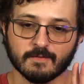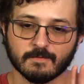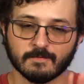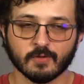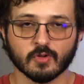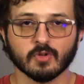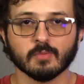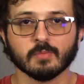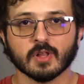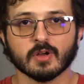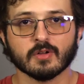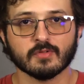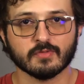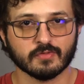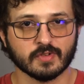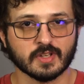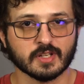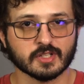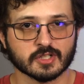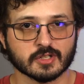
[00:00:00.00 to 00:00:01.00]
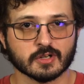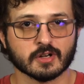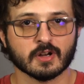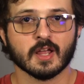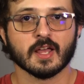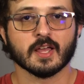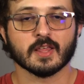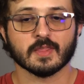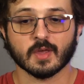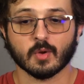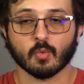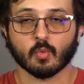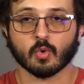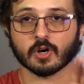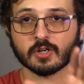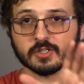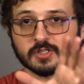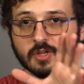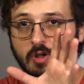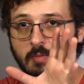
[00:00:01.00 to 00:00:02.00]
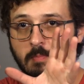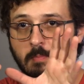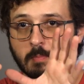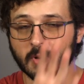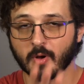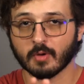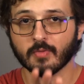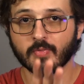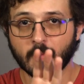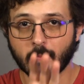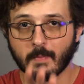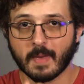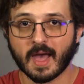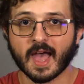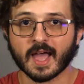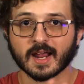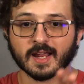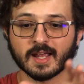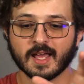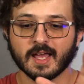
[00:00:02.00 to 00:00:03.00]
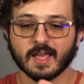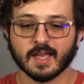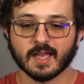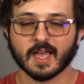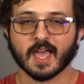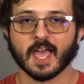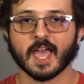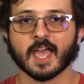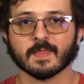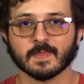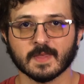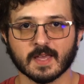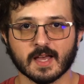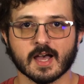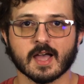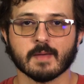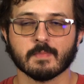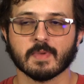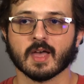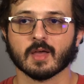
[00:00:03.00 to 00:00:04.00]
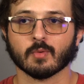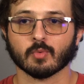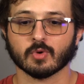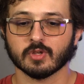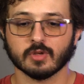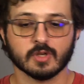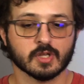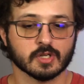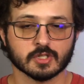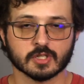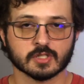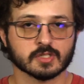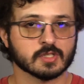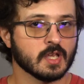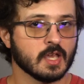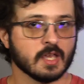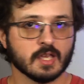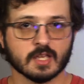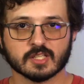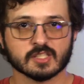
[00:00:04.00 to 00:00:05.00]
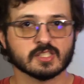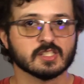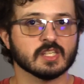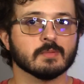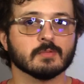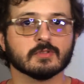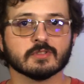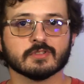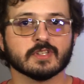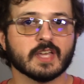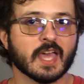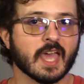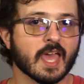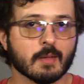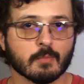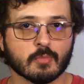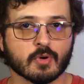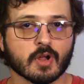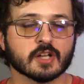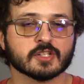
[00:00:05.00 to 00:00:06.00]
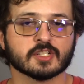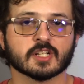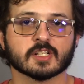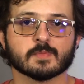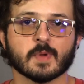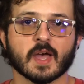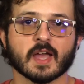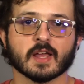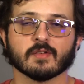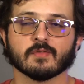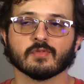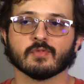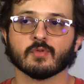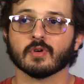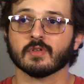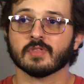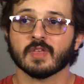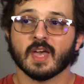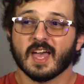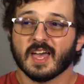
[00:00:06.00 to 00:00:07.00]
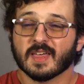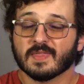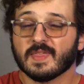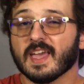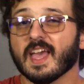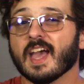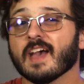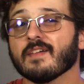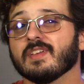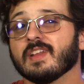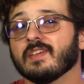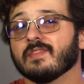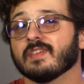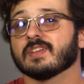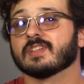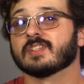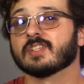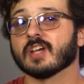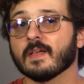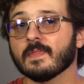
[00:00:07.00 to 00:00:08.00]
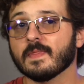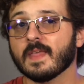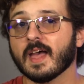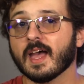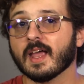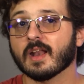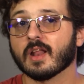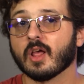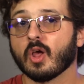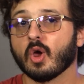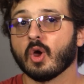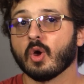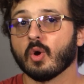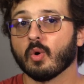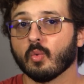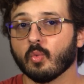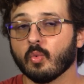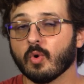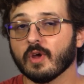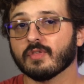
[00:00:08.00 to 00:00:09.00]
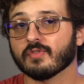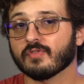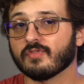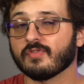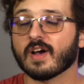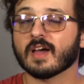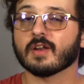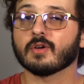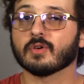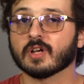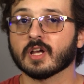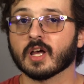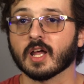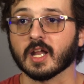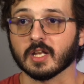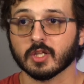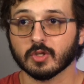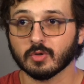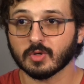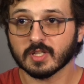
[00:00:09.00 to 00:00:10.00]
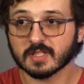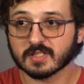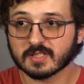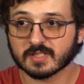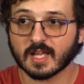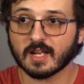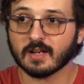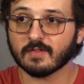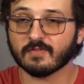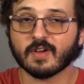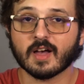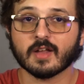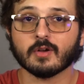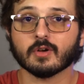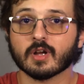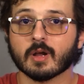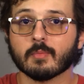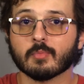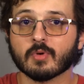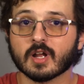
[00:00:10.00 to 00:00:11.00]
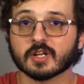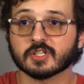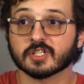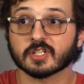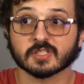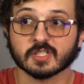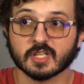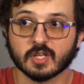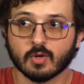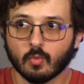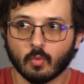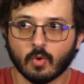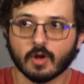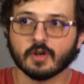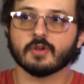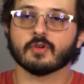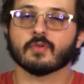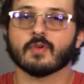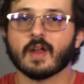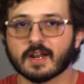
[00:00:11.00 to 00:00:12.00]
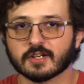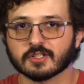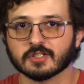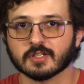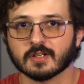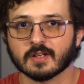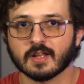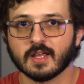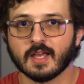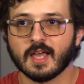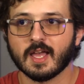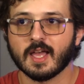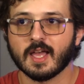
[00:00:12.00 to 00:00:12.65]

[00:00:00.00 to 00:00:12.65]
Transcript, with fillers: full-blown feature that works on both the Mac and the iPad, where you can just seamlessly hand projects back and forth. They haven't even done that with Final Cut. You can send Final Cut projects in one direction,